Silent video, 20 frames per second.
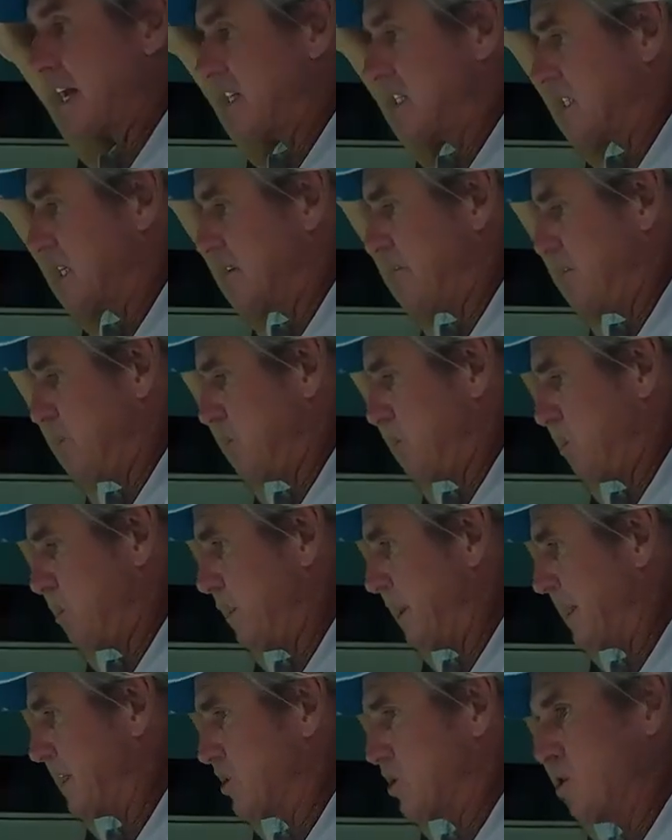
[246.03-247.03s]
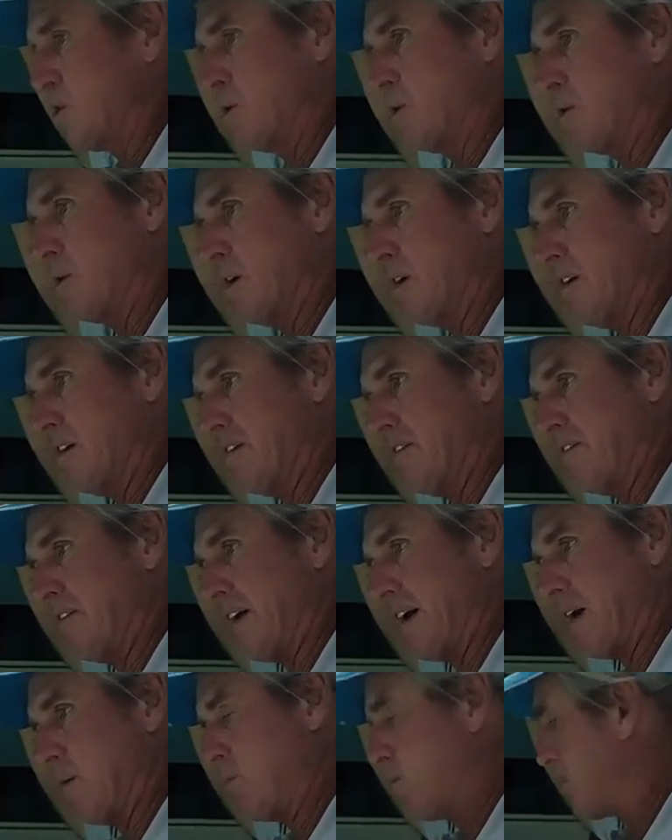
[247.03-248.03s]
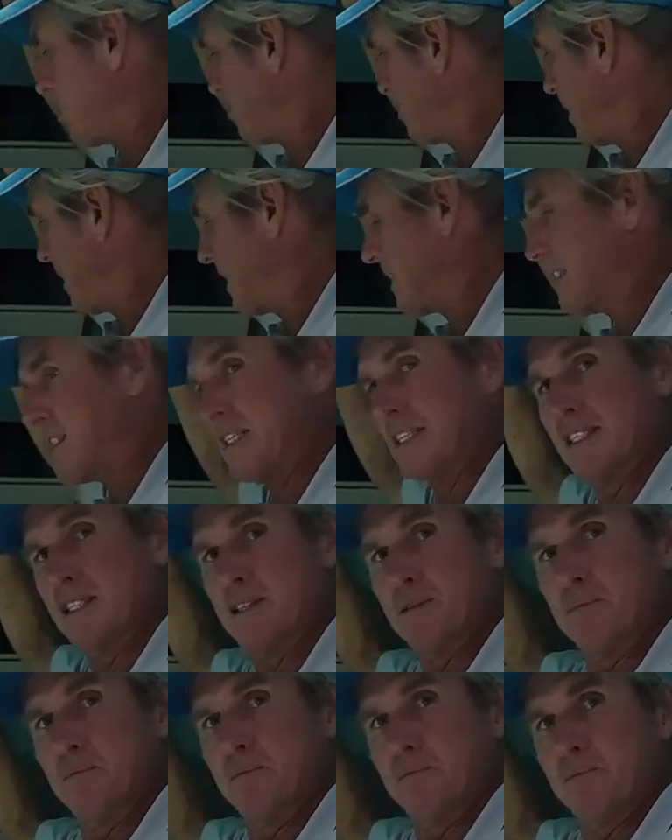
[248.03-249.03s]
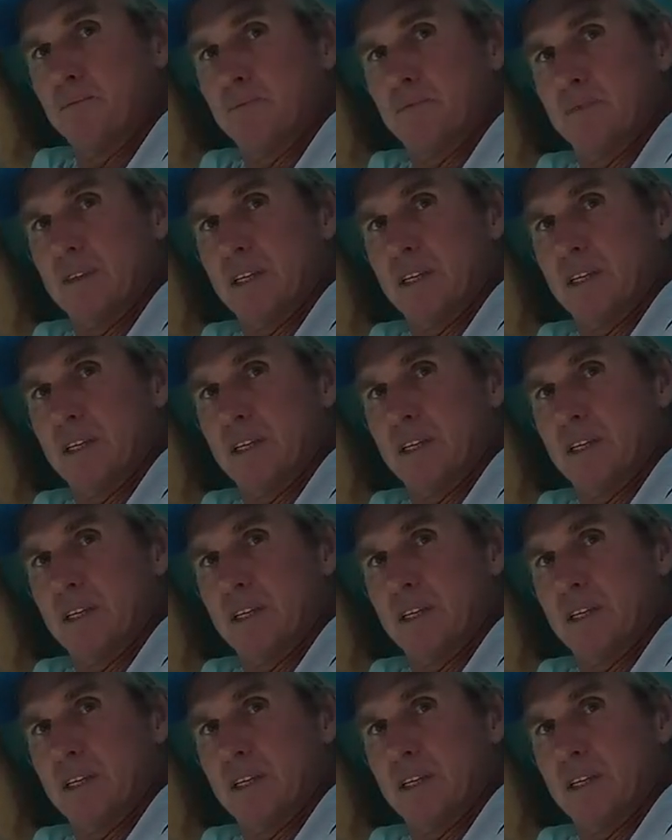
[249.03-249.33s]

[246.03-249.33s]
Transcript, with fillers: like to give you a quick tour of our watermaker system.